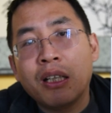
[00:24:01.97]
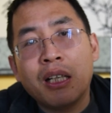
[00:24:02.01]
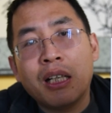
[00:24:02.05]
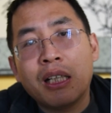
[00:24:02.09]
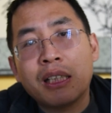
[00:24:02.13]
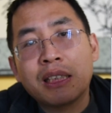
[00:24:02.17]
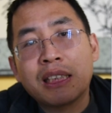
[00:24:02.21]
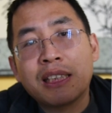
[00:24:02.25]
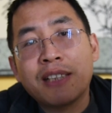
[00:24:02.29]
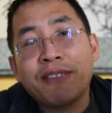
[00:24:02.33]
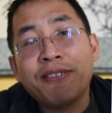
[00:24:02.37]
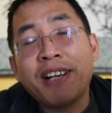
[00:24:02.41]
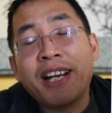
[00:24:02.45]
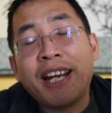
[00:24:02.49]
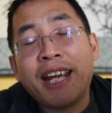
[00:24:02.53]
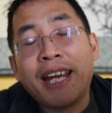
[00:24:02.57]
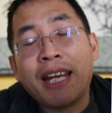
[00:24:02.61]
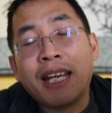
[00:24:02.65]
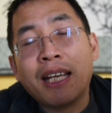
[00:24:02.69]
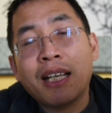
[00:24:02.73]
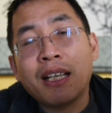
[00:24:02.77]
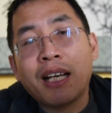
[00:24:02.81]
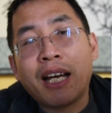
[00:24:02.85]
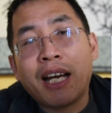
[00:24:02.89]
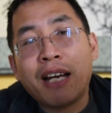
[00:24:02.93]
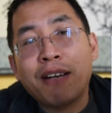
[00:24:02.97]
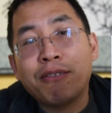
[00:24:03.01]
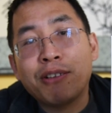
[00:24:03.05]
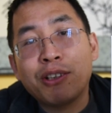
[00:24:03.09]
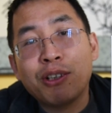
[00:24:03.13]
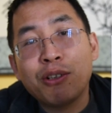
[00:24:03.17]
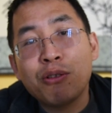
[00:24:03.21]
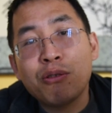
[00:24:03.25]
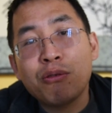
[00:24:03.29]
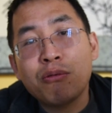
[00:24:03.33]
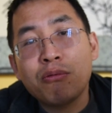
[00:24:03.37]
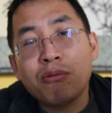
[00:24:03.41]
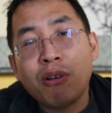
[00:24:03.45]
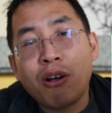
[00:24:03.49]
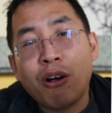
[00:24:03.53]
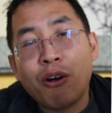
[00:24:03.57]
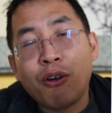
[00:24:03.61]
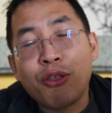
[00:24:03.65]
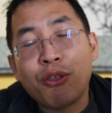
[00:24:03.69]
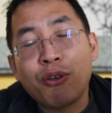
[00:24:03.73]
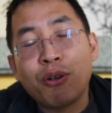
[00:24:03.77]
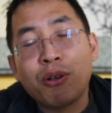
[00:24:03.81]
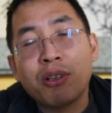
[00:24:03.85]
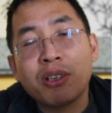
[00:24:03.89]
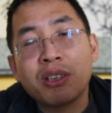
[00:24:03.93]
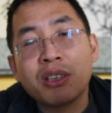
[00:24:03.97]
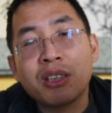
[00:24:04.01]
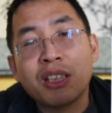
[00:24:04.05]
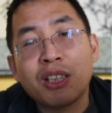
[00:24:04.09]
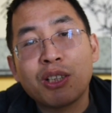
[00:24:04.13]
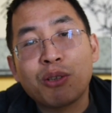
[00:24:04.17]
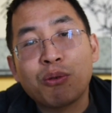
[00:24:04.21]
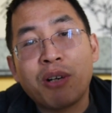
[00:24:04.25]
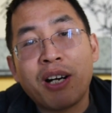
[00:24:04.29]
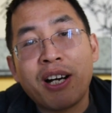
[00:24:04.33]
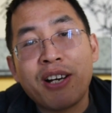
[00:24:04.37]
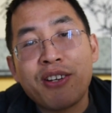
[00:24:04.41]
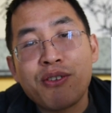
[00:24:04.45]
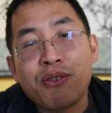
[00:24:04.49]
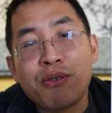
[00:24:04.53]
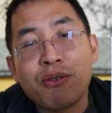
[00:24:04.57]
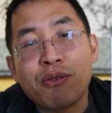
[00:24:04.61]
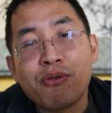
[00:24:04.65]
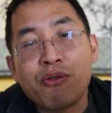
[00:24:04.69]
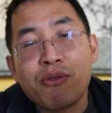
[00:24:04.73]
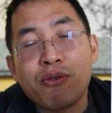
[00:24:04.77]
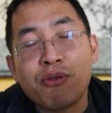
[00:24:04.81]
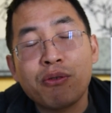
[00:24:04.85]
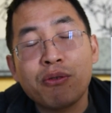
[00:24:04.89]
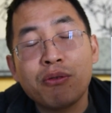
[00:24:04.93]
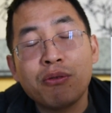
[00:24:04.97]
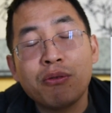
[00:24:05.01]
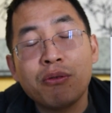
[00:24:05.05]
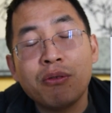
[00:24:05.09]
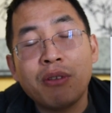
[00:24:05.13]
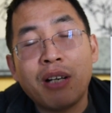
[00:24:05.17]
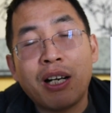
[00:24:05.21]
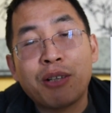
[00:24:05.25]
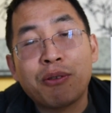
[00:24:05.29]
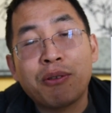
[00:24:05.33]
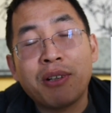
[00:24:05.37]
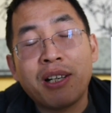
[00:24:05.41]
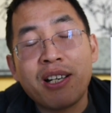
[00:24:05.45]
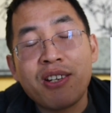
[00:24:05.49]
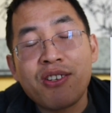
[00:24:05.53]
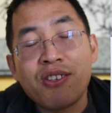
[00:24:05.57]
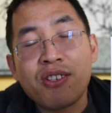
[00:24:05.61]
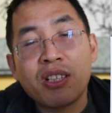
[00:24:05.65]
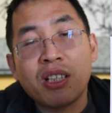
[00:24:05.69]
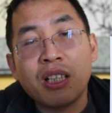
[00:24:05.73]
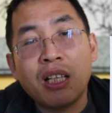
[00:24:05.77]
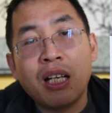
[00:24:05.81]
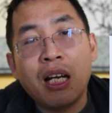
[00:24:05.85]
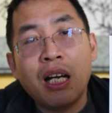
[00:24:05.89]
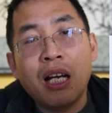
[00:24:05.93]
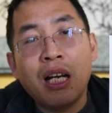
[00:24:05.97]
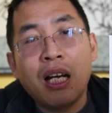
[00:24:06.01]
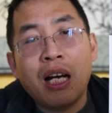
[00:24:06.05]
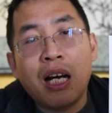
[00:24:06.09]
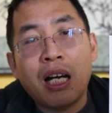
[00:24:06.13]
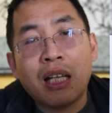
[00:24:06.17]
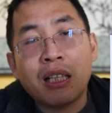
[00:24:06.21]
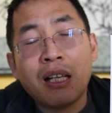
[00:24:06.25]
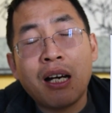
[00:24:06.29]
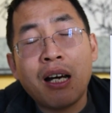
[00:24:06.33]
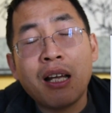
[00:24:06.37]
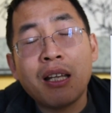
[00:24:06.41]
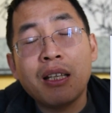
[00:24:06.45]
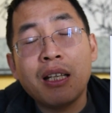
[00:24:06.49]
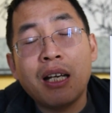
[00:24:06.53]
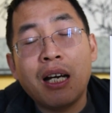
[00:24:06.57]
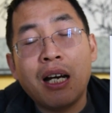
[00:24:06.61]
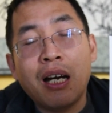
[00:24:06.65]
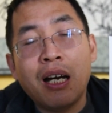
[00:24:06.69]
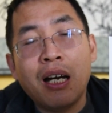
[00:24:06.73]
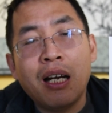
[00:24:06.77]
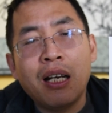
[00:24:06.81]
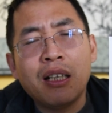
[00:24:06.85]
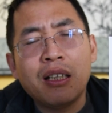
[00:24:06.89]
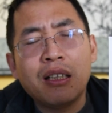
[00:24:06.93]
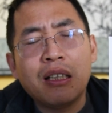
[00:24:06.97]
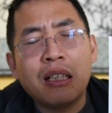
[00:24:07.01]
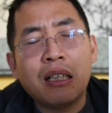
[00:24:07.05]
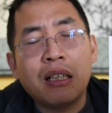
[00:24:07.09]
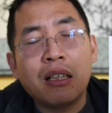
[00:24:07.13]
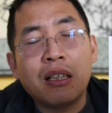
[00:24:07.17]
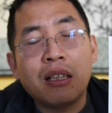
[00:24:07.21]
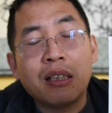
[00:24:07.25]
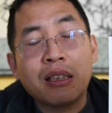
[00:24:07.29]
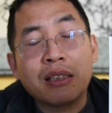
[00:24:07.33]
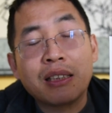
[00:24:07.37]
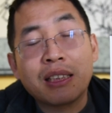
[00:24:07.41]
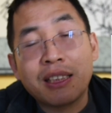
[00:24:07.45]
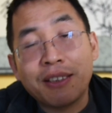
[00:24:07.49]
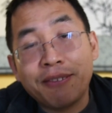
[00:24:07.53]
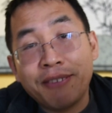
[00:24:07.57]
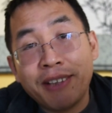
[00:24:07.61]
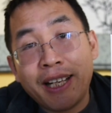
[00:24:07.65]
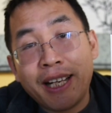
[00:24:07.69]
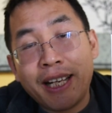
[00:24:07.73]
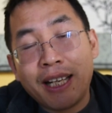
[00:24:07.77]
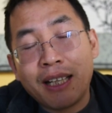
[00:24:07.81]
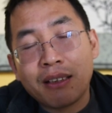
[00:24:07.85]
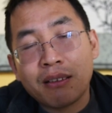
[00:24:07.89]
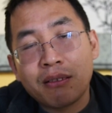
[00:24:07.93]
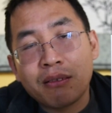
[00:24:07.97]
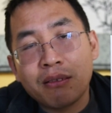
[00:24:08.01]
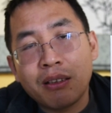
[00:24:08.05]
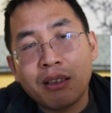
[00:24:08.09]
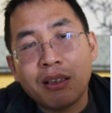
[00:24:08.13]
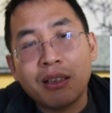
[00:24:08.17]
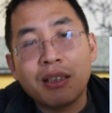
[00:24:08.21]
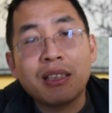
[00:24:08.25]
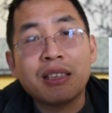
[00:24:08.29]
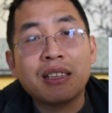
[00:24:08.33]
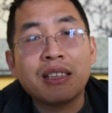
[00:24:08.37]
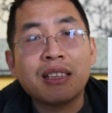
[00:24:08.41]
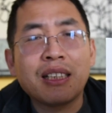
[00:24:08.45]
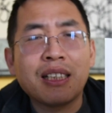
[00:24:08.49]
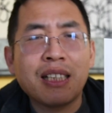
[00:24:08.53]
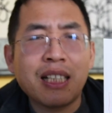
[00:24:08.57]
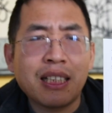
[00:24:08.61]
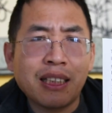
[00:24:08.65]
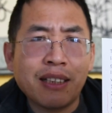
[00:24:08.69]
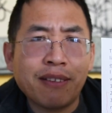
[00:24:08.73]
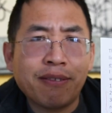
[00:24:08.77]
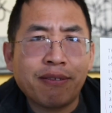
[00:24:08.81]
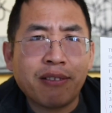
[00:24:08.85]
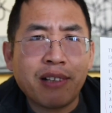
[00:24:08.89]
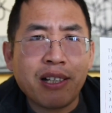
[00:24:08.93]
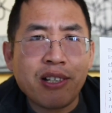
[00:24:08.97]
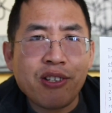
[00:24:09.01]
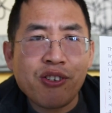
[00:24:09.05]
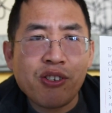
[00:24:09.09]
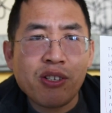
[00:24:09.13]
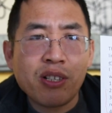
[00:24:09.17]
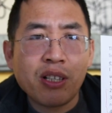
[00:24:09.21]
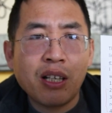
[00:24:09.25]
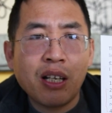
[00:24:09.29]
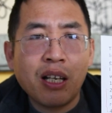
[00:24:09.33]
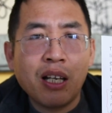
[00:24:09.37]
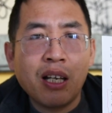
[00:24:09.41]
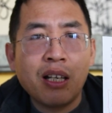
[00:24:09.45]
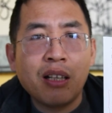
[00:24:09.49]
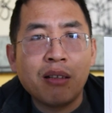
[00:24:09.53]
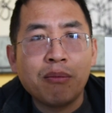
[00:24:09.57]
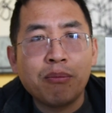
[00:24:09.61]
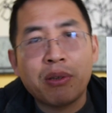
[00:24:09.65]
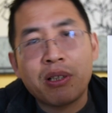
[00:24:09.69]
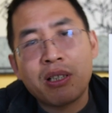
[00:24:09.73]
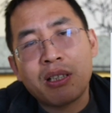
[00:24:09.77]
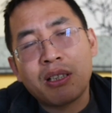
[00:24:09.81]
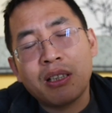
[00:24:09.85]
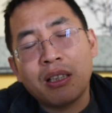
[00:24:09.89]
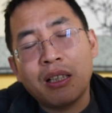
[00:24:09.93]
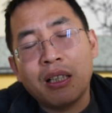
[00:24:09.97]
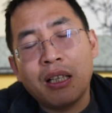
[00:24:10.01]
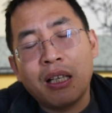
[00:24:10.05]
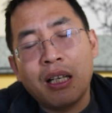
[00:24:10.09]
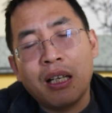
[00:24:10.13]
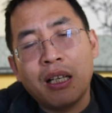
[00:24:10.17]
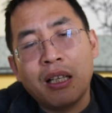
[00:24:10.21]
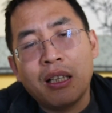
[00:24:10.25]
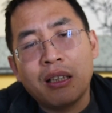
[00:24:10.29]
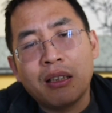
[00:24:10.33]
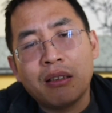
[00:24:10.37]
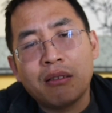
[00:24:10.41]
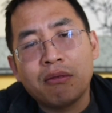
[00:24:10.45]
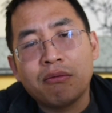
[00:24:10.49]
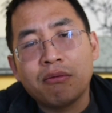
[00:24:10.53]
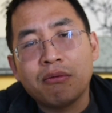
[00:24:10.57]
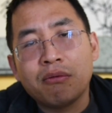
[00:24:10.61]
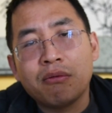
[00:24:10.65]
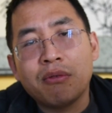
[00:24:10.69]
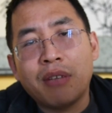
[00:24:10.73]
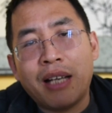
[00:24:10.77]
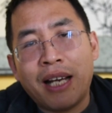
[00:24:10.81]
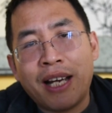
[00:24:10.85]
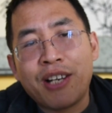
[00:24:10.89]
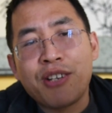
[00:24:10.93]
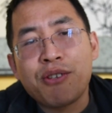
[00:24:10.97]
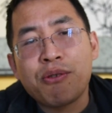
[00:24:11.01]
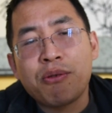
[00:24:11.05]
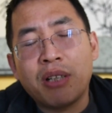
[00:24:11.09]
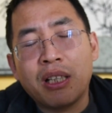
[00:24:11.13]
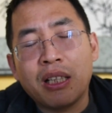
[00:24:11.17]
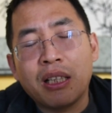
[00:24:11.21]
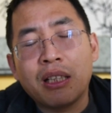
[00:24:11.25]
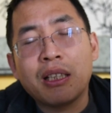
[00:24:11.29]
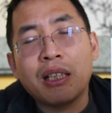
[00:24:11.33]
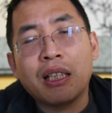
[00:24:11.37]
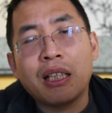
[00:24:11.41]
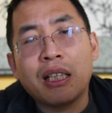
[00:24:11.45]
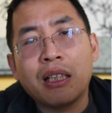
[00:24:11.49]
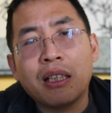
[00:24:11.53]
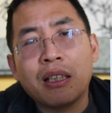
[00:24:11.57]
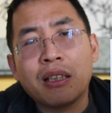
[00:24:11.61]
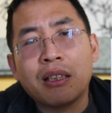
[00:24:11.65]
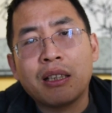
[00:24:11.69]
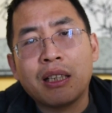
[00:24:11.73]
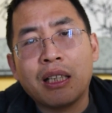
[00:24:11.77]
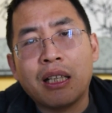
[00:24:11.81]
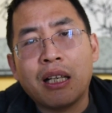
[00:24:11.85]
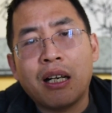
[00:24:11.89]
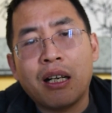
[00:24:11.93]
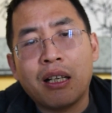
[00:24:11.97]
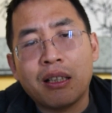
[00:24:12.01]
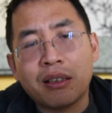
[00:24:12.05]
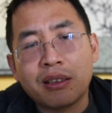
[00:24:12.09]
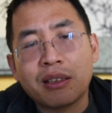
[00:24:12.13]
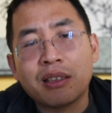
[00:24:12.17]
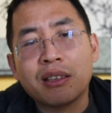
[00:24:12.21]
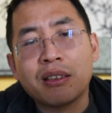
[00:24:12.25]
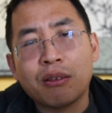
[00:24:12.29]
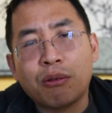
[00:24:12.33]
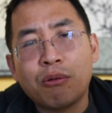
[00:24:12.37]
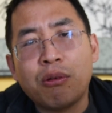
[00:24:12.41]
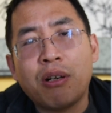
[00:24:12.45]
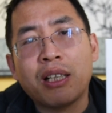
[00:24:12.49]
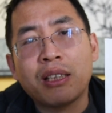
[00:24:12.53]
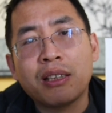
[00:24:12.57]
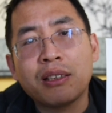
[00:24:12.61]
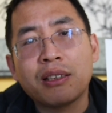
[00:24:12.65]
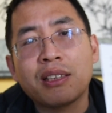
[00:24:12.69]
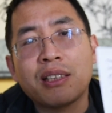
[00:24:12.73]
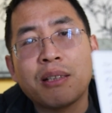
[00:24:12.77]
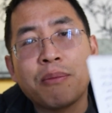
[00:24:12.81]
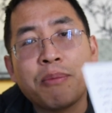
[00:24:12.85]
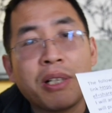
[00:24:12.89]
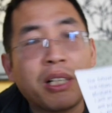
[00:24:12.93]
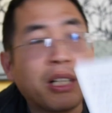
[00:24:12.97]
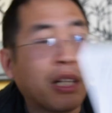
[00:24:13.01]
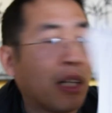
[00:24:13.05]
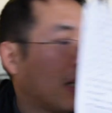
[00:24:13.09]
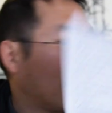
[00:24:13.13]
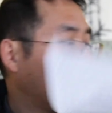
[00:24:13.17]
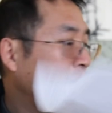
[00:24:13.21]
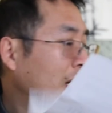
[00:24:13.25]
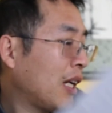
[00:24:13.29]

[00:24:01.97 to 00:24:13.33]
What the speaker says: A civilian have no authority, right, to arrest another civilian. This is the difference. But actually, they are quite similar.